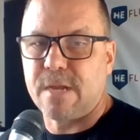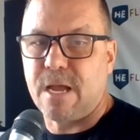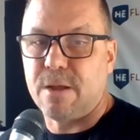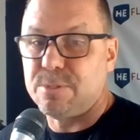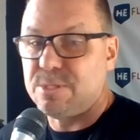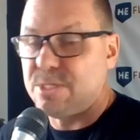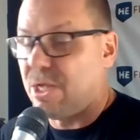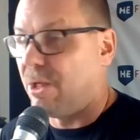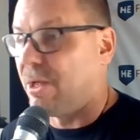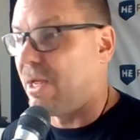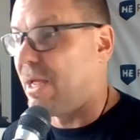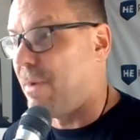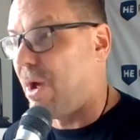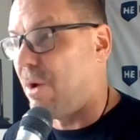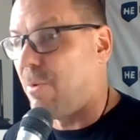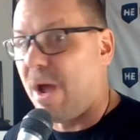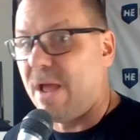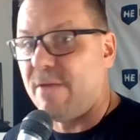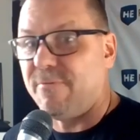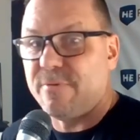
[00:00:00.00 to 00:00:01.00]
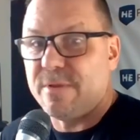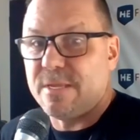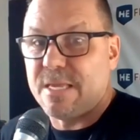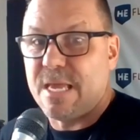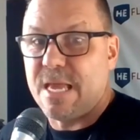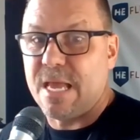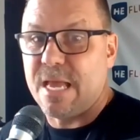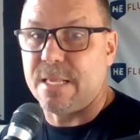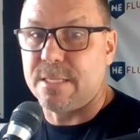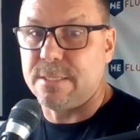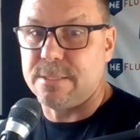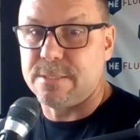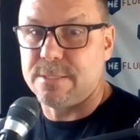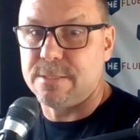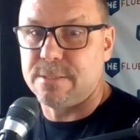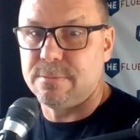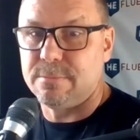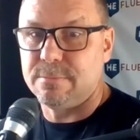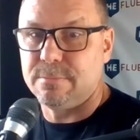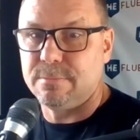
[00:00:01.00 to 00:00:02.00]
I was yelling at my wife and
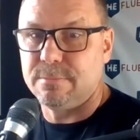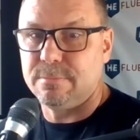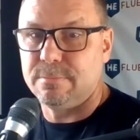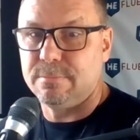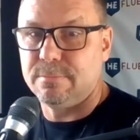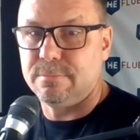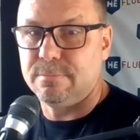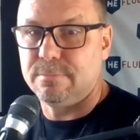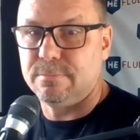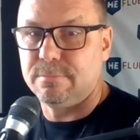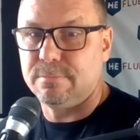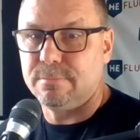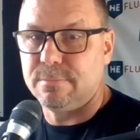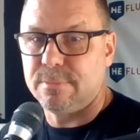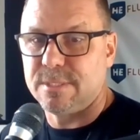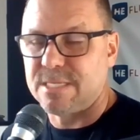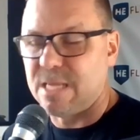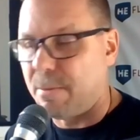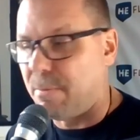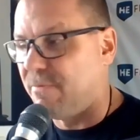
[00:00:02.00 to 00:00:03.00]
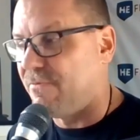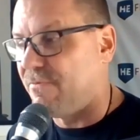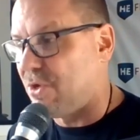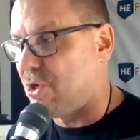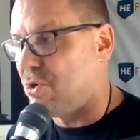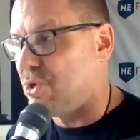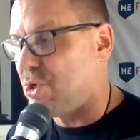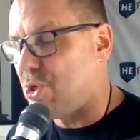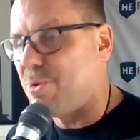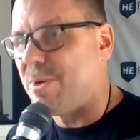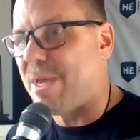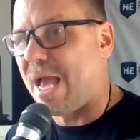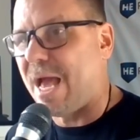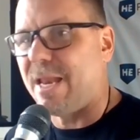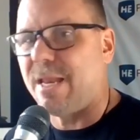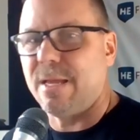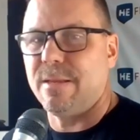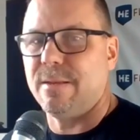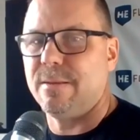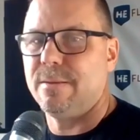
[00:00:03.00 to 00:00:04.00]
kids. Some of you, you
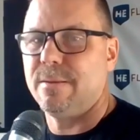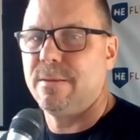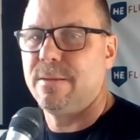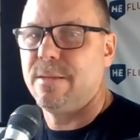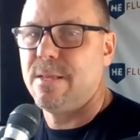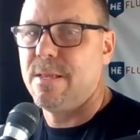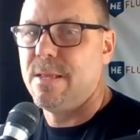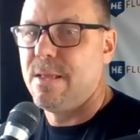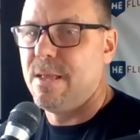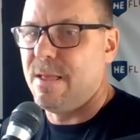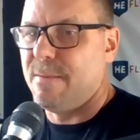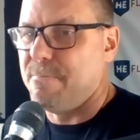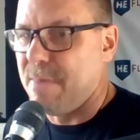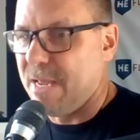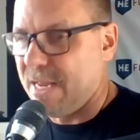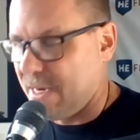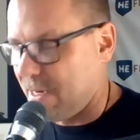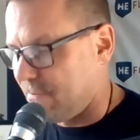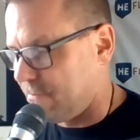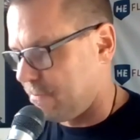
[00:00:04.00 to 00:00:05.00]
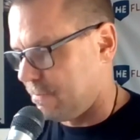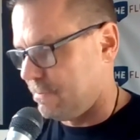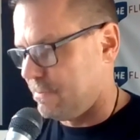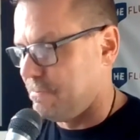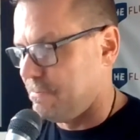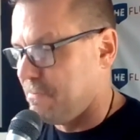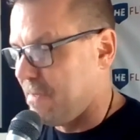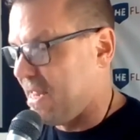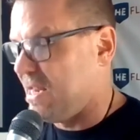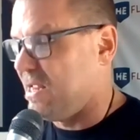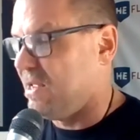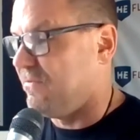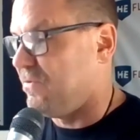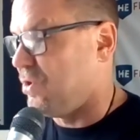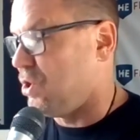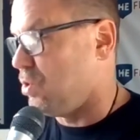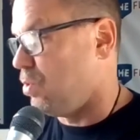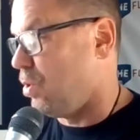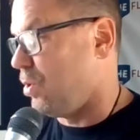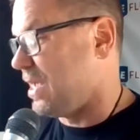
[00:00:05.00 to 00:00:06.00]
get it. Many, many of
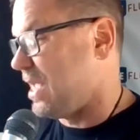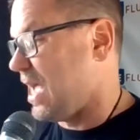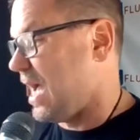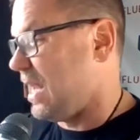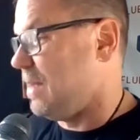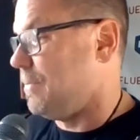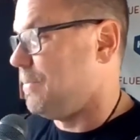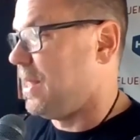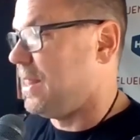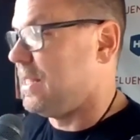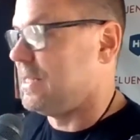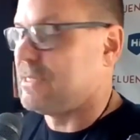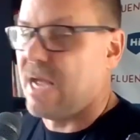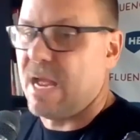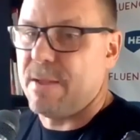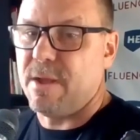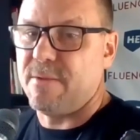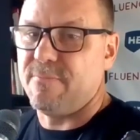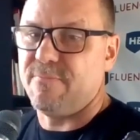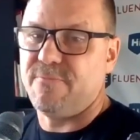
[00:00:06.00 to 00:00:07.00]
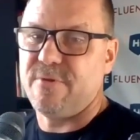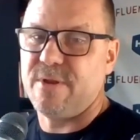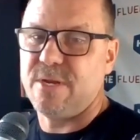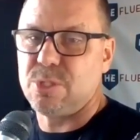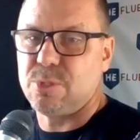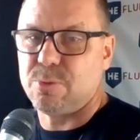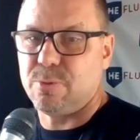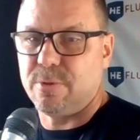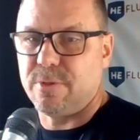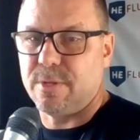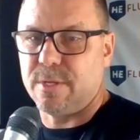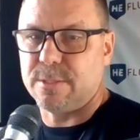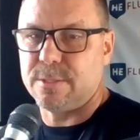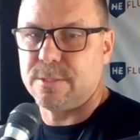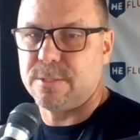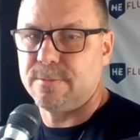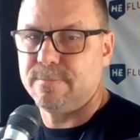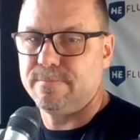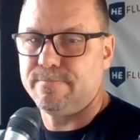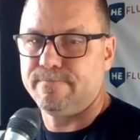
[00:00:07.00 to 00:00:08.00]
you will get it by the time I'm finished with
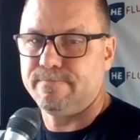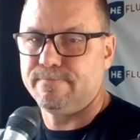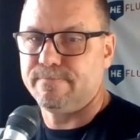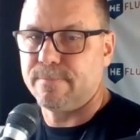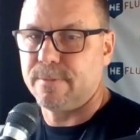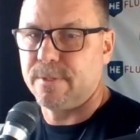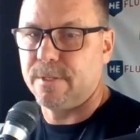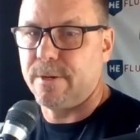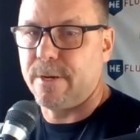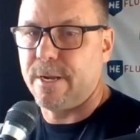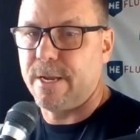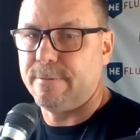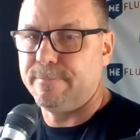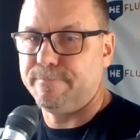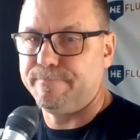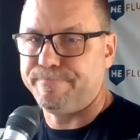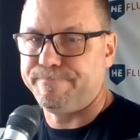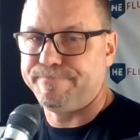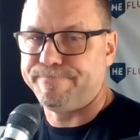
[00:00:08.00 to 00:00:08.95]
this. All right.